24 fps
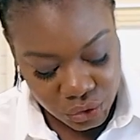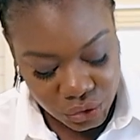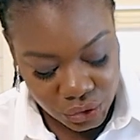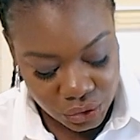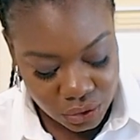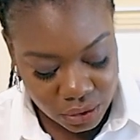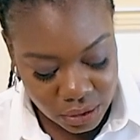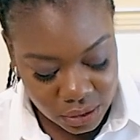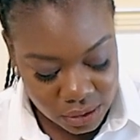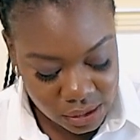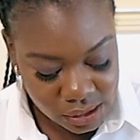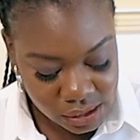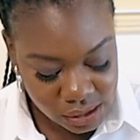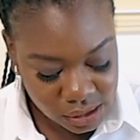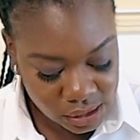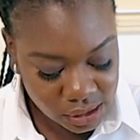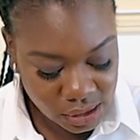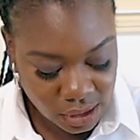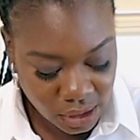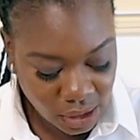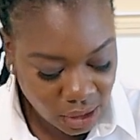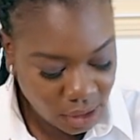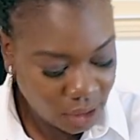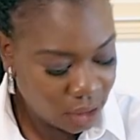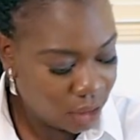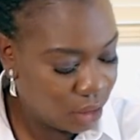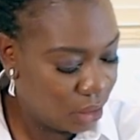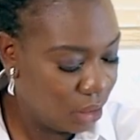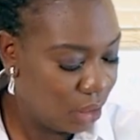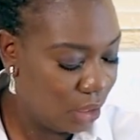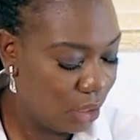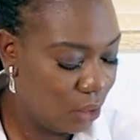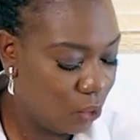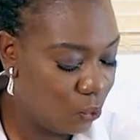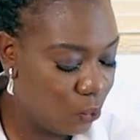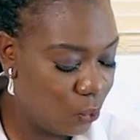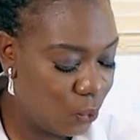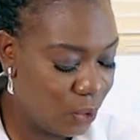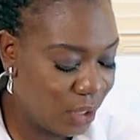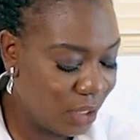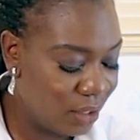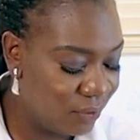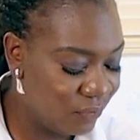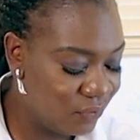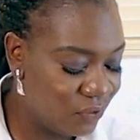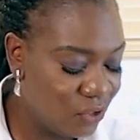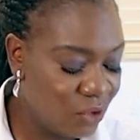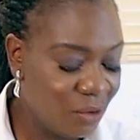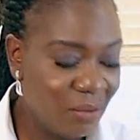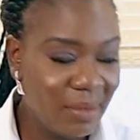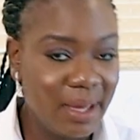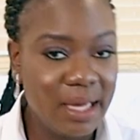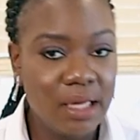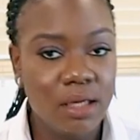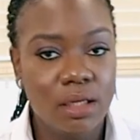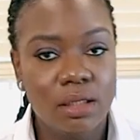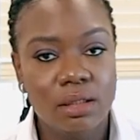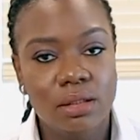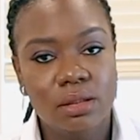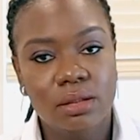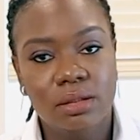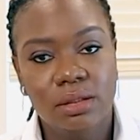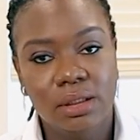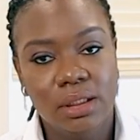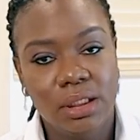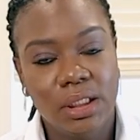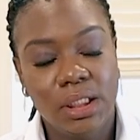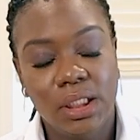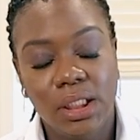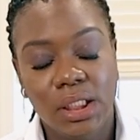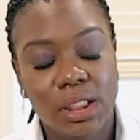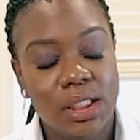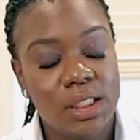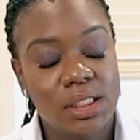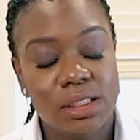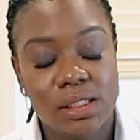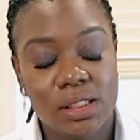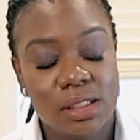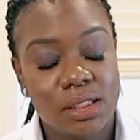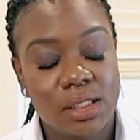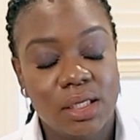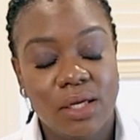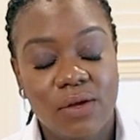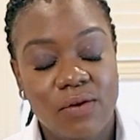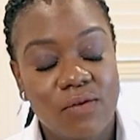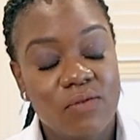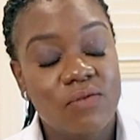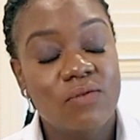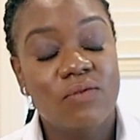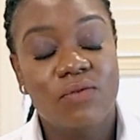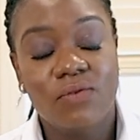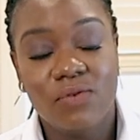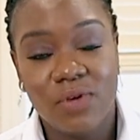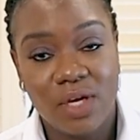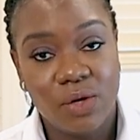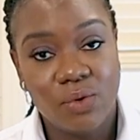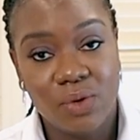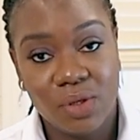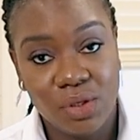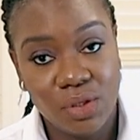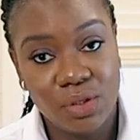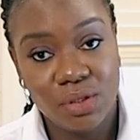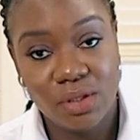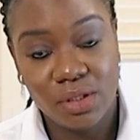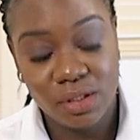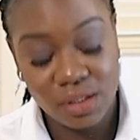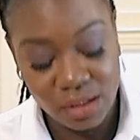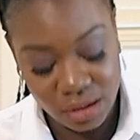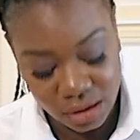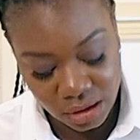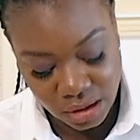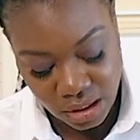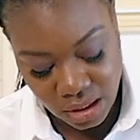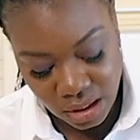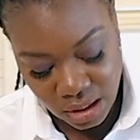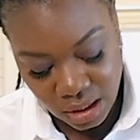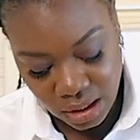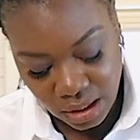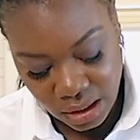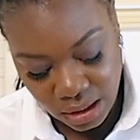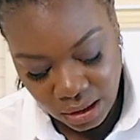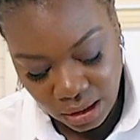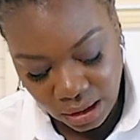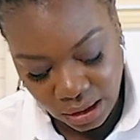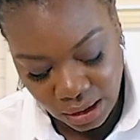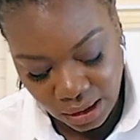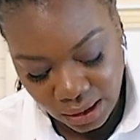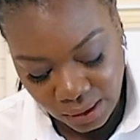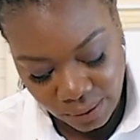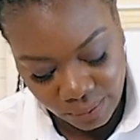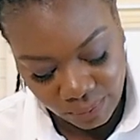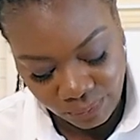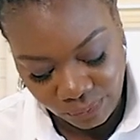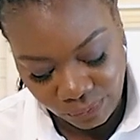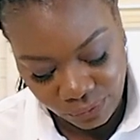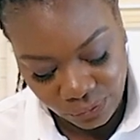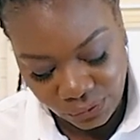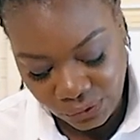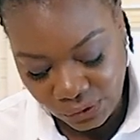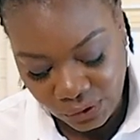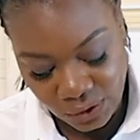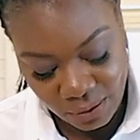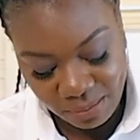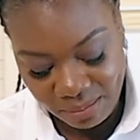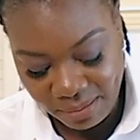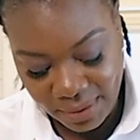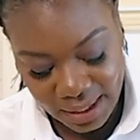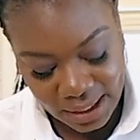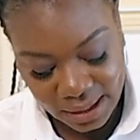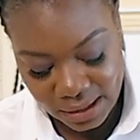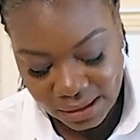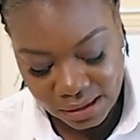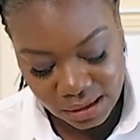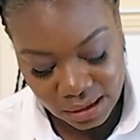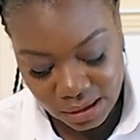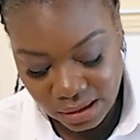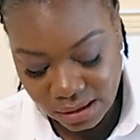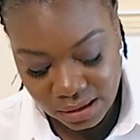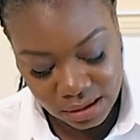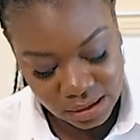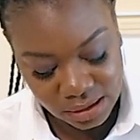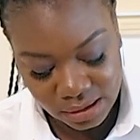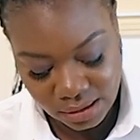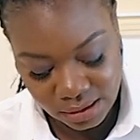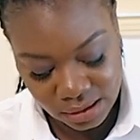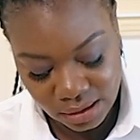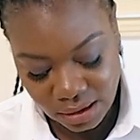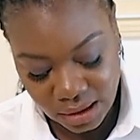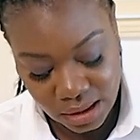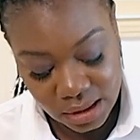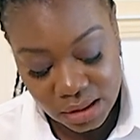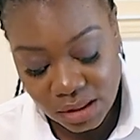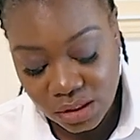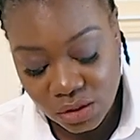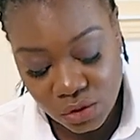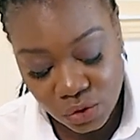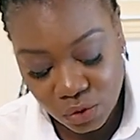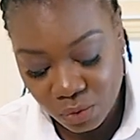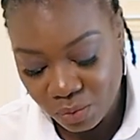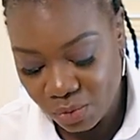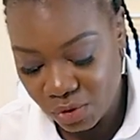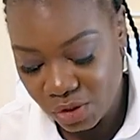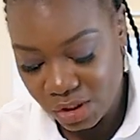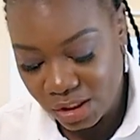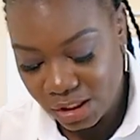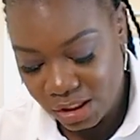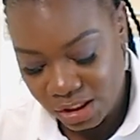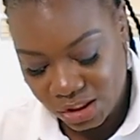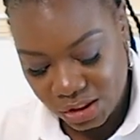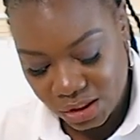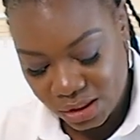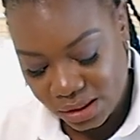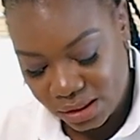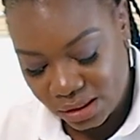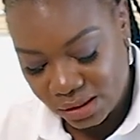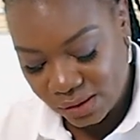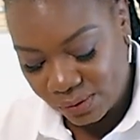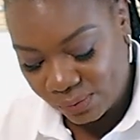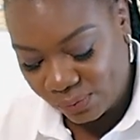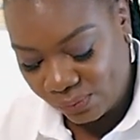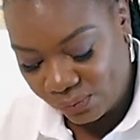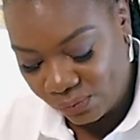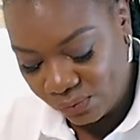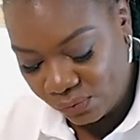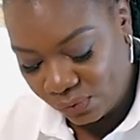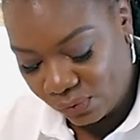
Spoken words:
juice with the mango is very good. The mix it's super delicious.